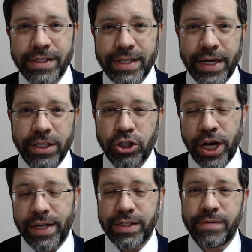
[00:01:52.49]
second
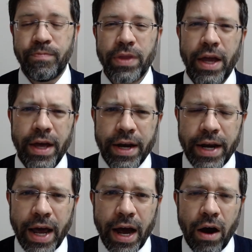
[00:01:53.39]
chance.
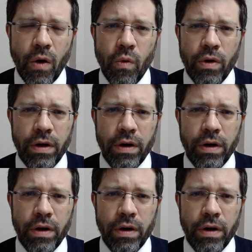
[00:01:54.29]
Now,